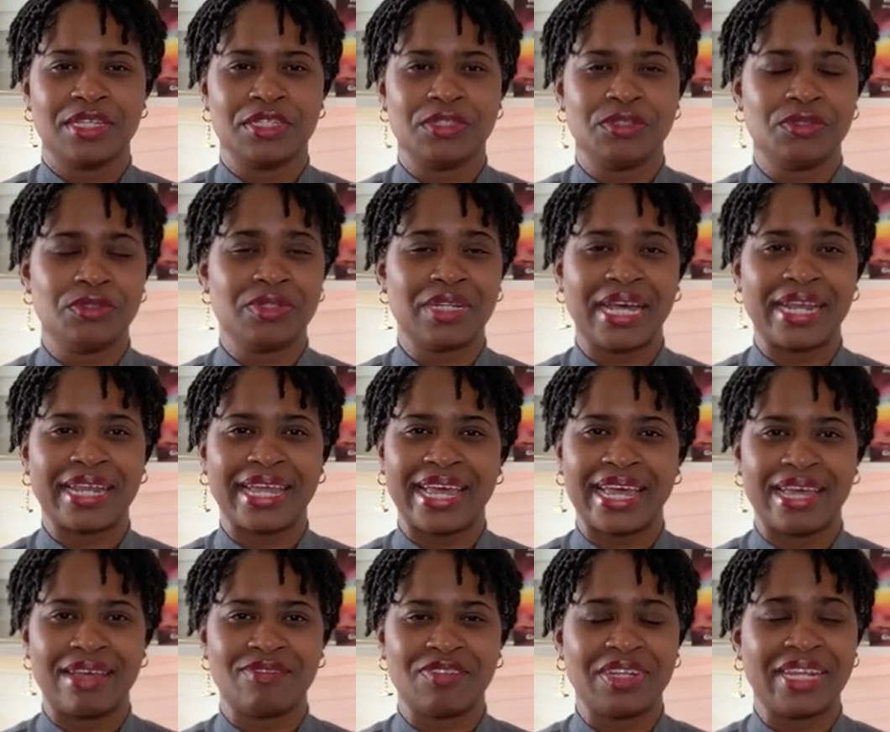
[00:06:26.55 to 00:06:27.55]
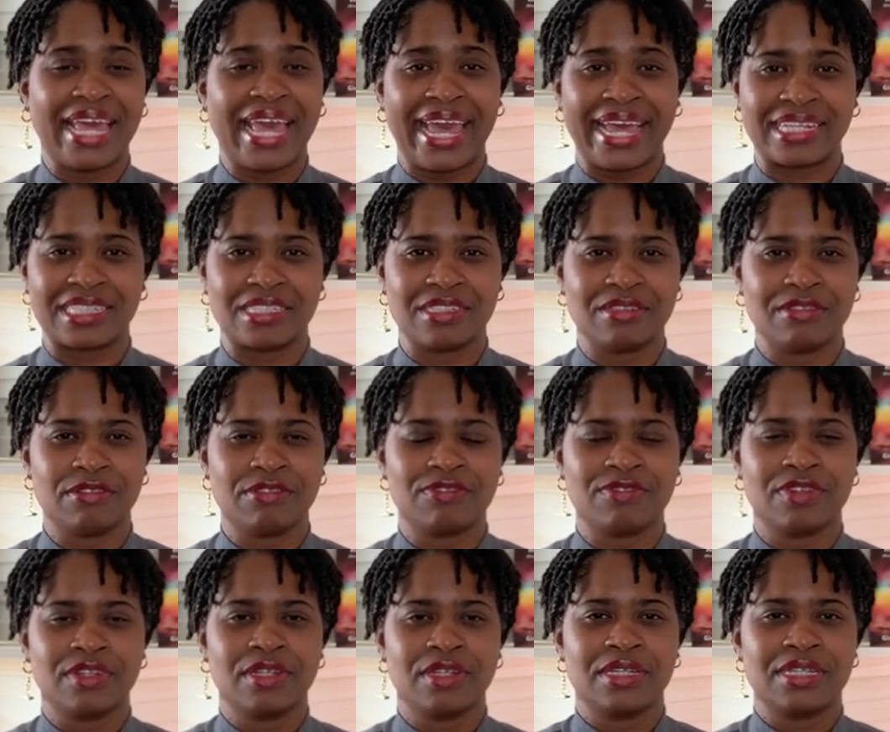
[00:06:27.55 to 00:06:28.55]
You do not have an active
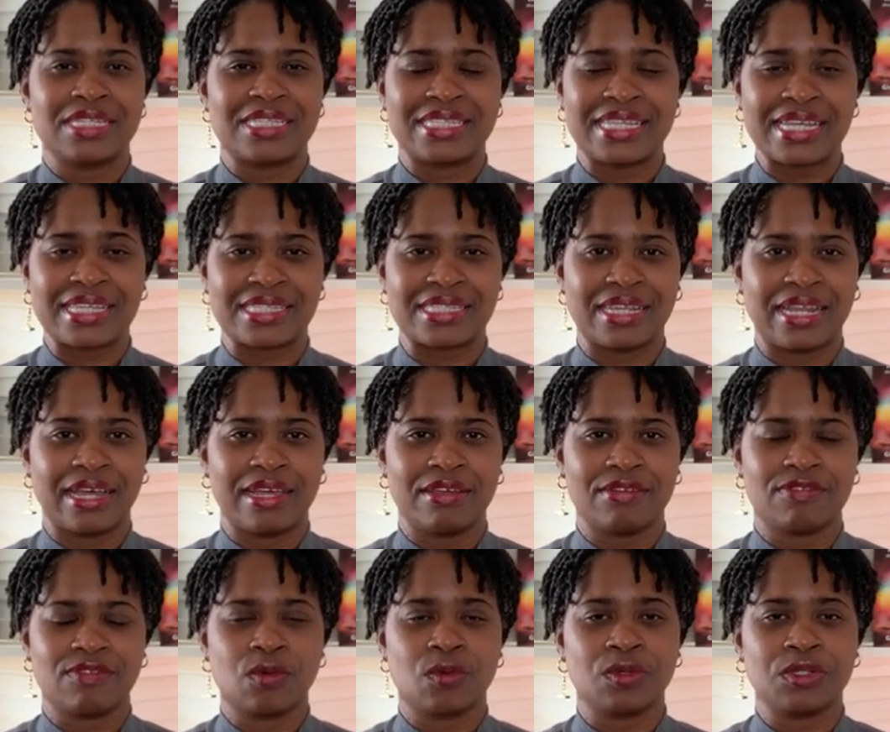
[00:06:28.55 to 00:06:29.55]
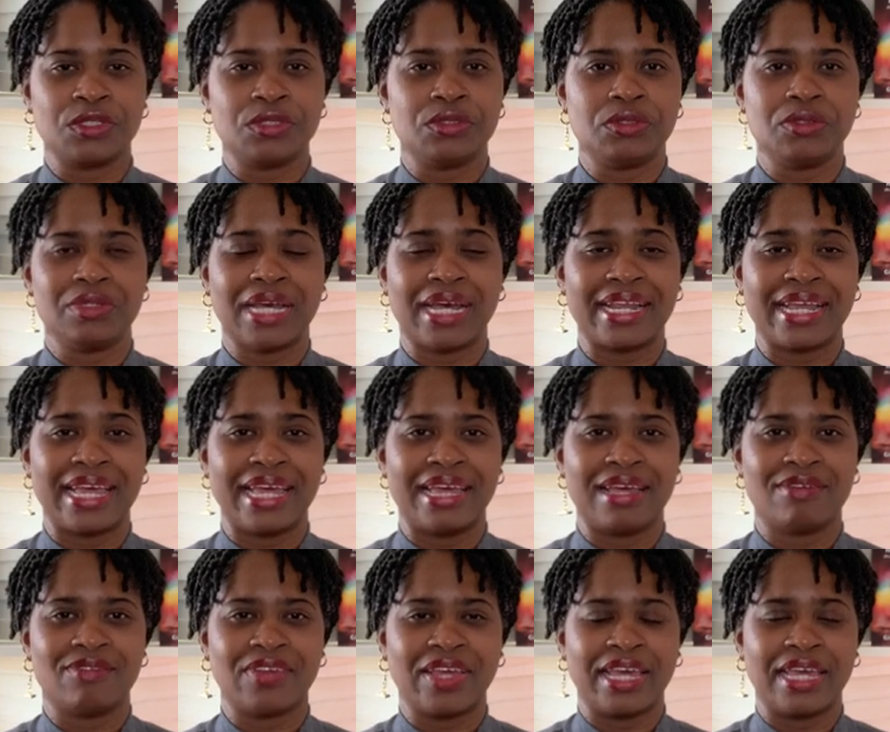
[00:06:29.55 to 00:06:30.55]
sex life, or you do not
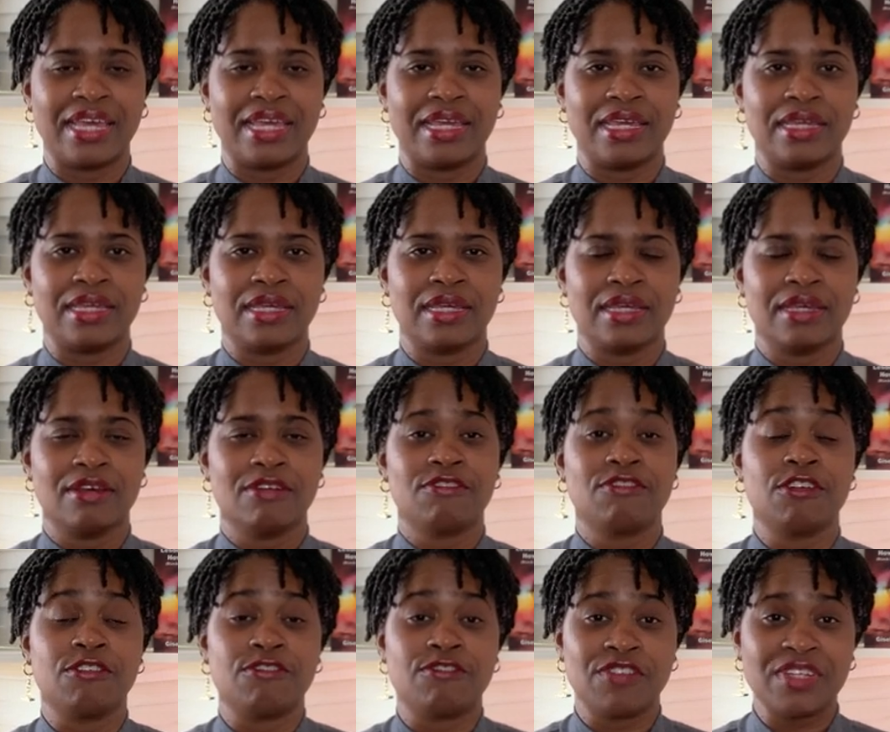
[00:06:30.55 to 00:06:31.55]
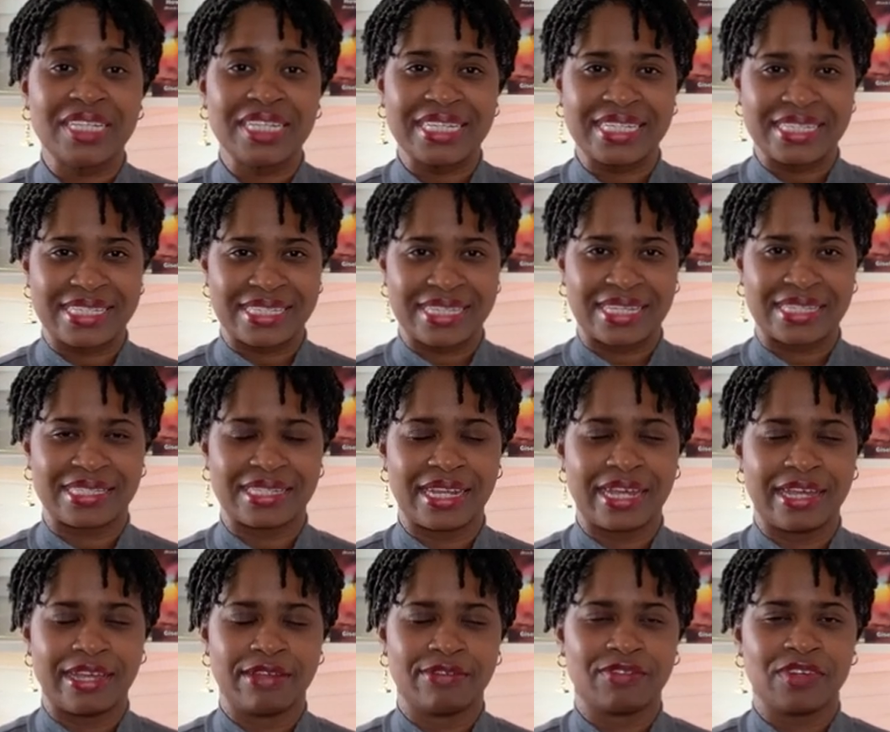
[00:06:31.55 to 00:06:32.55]
have a fulfilling sex
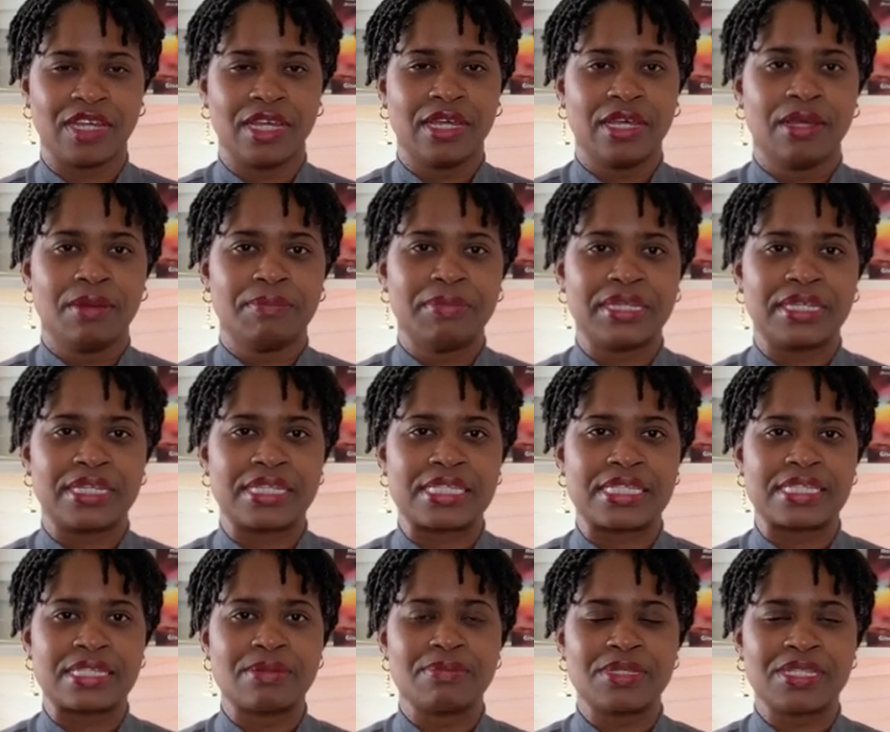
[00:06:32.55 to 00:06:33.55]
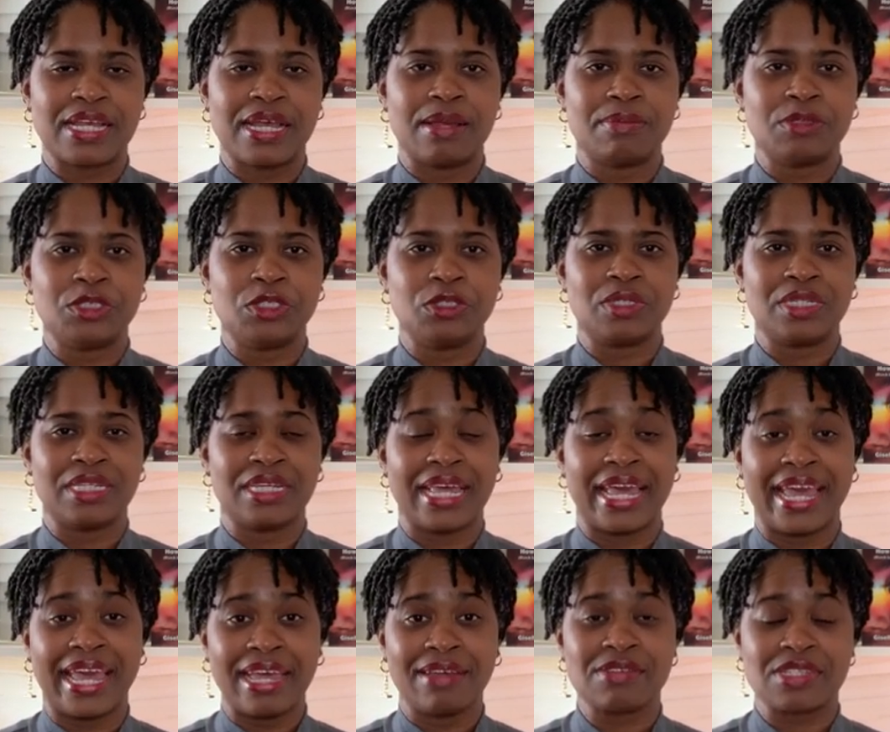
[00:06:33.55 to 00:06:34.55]
life, because sometimes you can
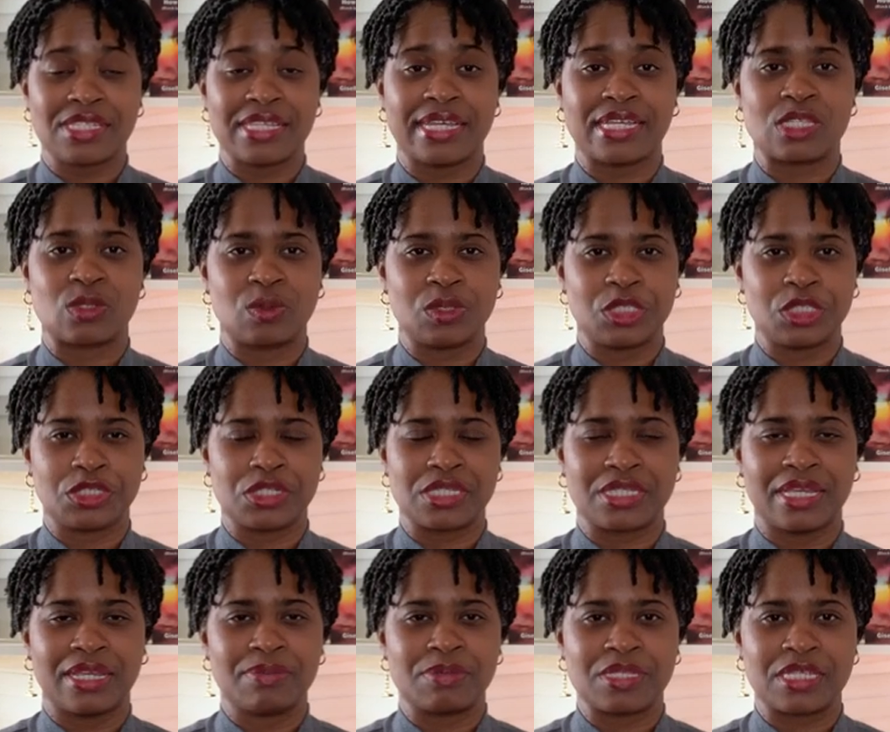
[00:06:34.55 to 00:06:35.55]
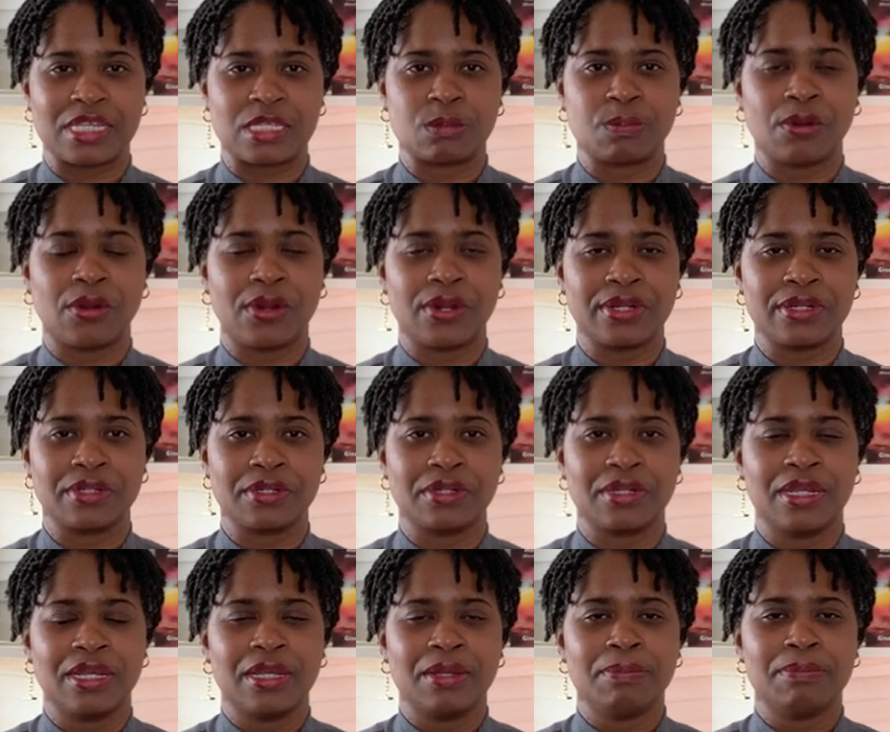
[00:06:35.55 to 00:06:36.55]
have sex with your same sex partner
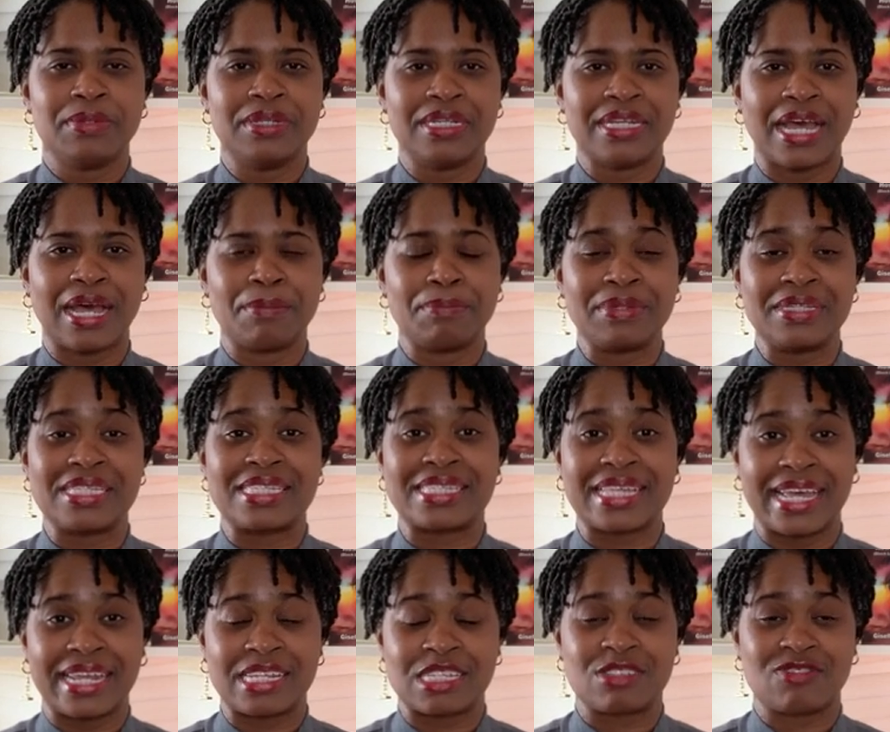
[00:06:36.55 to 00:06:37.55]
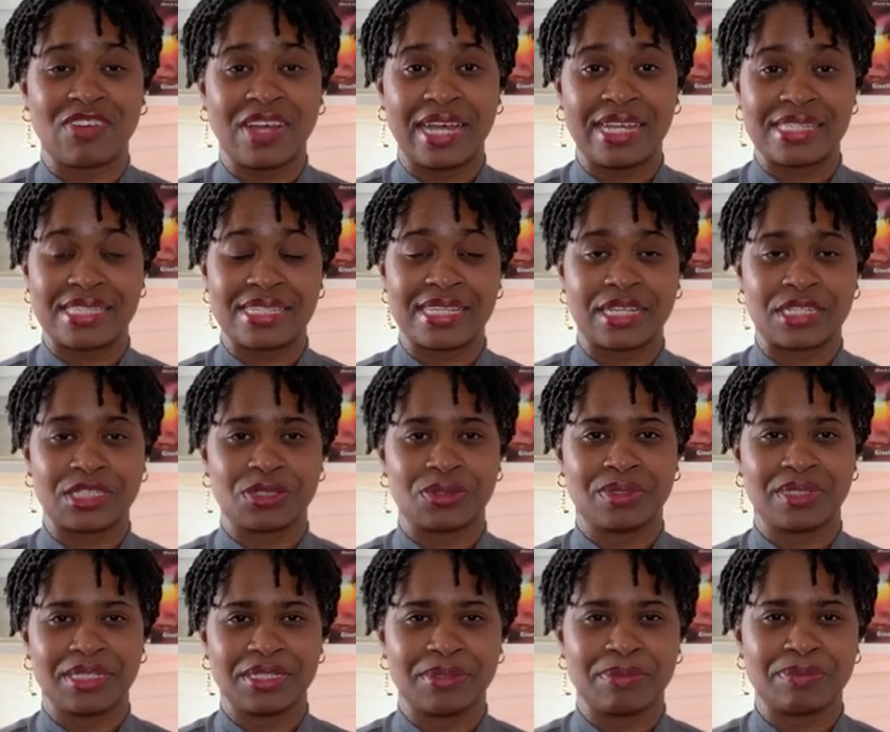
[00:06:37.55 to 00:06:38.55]
but not be satisfied
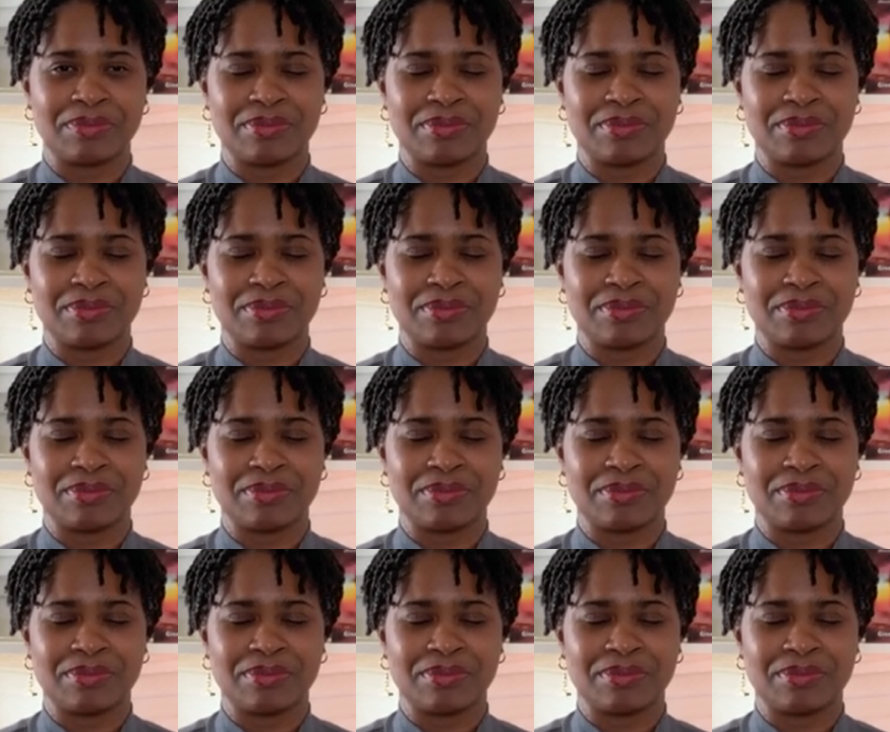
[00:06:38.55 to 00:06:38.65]
sexually.